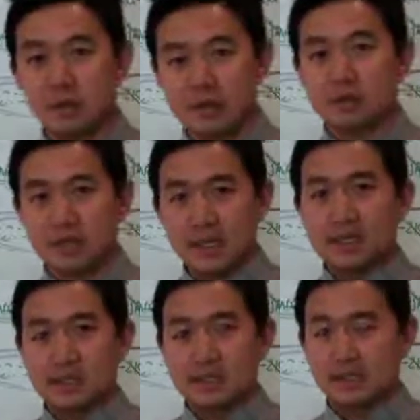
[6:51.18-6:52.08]
Western
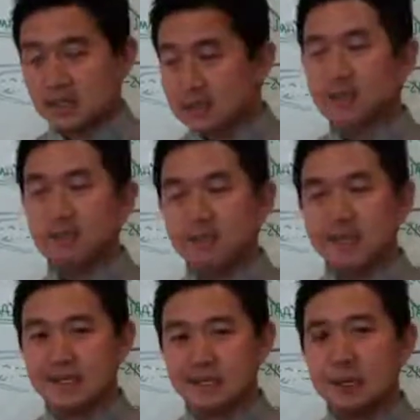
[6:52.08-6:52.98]
medicine system
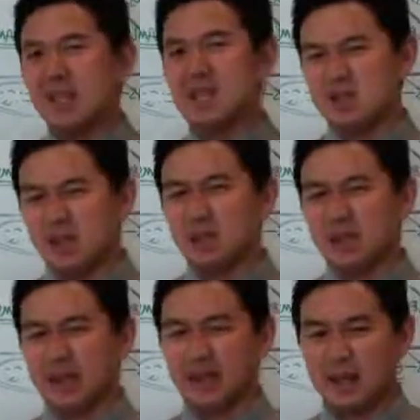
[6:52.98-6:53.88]
doesn't really do.
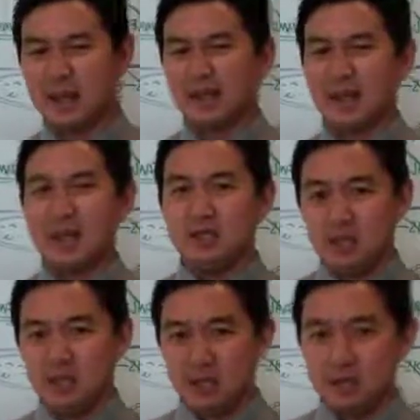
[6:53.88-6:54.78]
Like, they don't engage
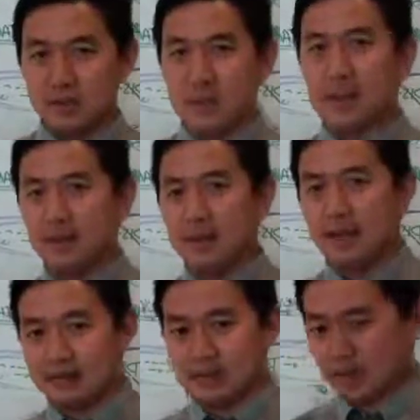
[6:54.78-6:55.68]
you in your diet and
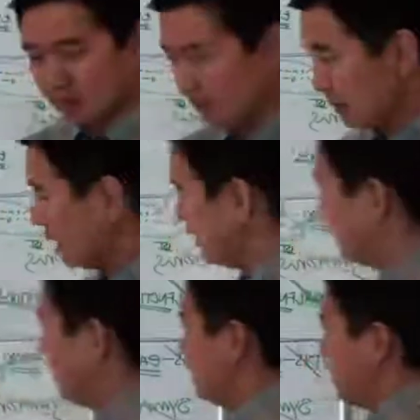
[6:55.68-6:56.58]
lifestyle, really, right?
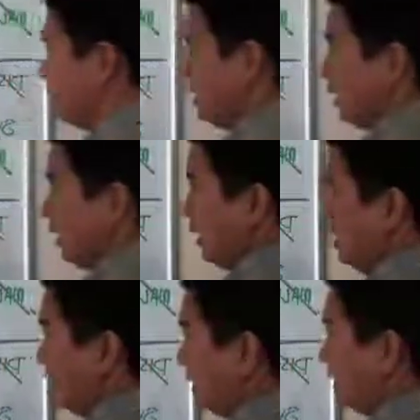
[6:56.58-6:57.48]

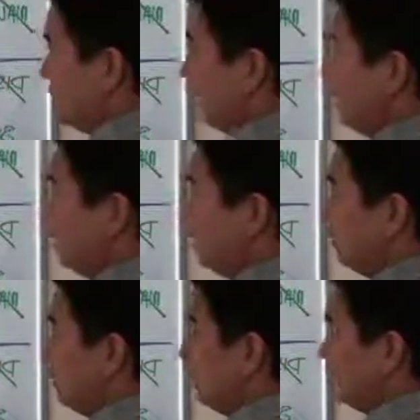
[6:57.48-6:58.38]
And
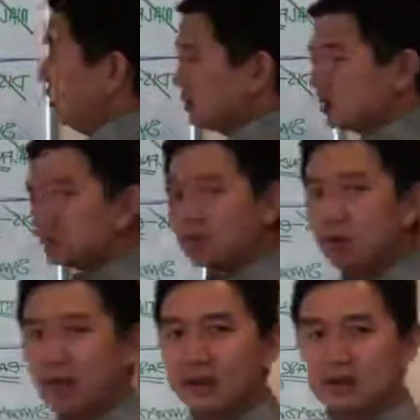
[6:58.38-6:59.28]
where's
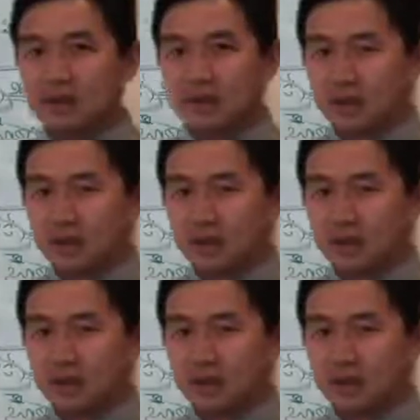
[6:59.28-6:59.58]
proactivity?